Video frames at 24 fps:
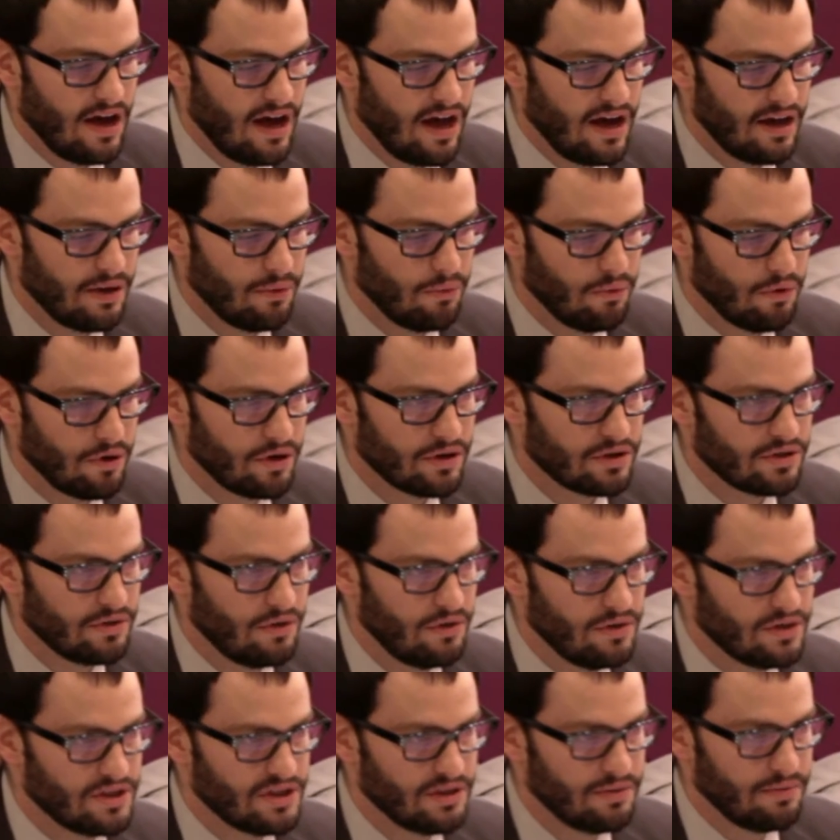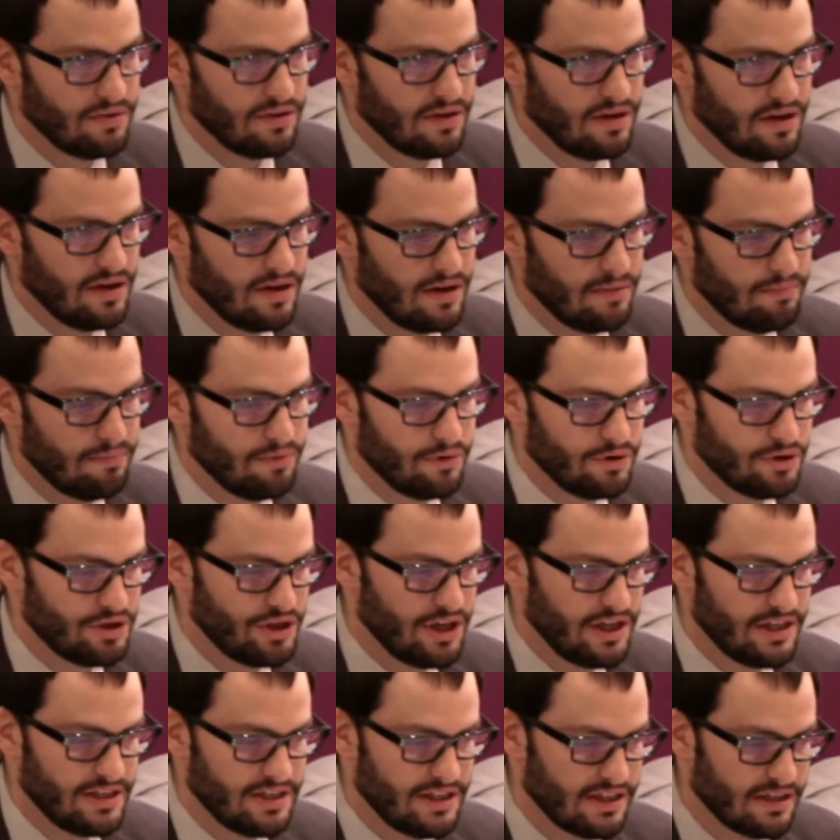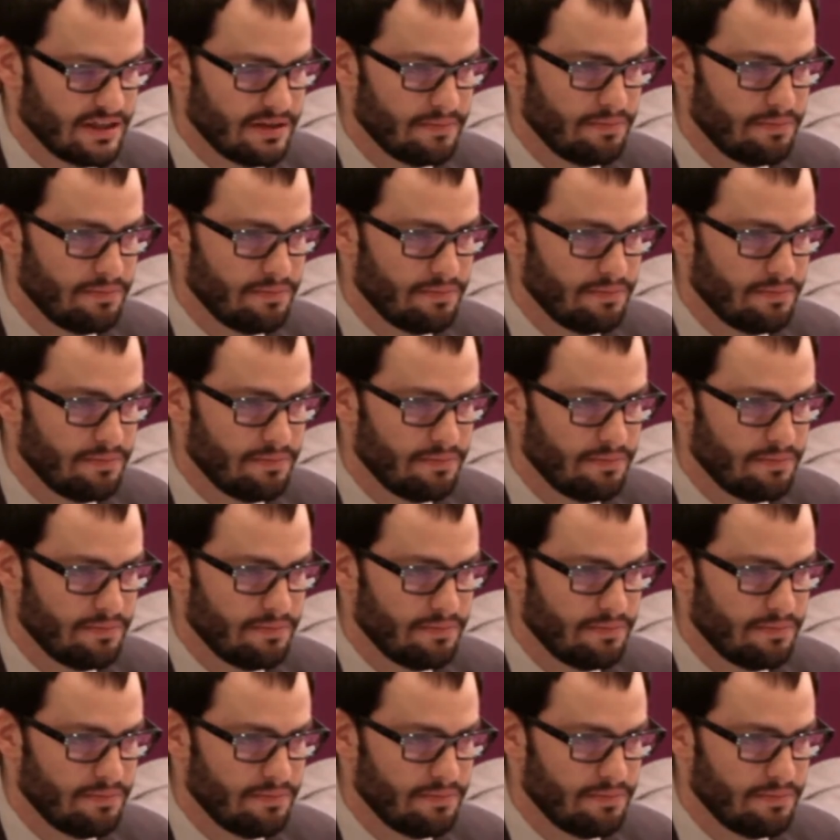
any other school that could offer what CEIBS does.